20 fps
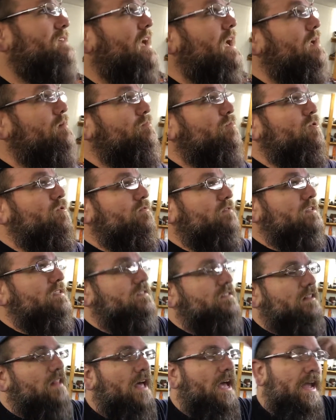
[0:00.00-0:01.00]
I move
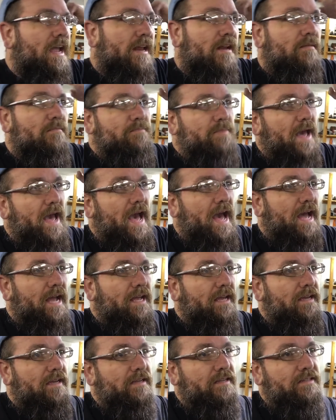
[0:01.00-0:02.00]
this light
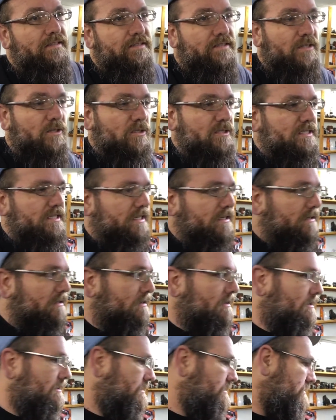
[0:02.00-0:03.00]
back and tilt it,
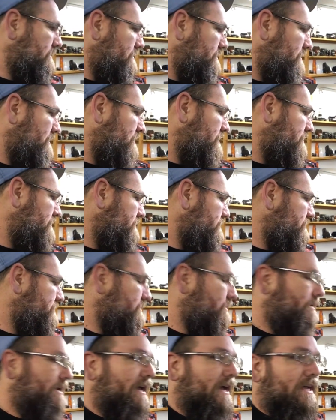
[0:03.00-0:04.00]
there's
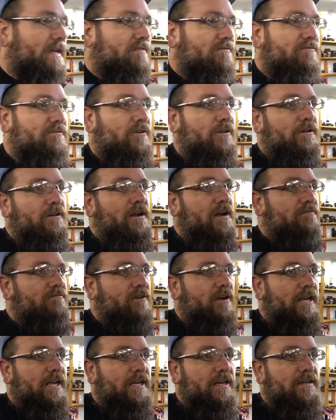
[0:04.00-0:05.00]
no way I can photograph
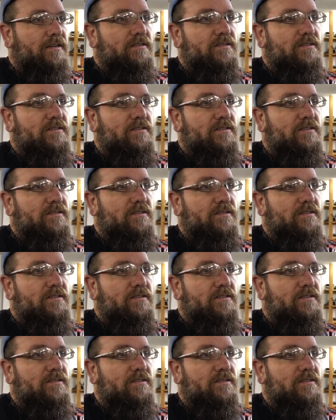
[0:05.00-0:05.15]
right here.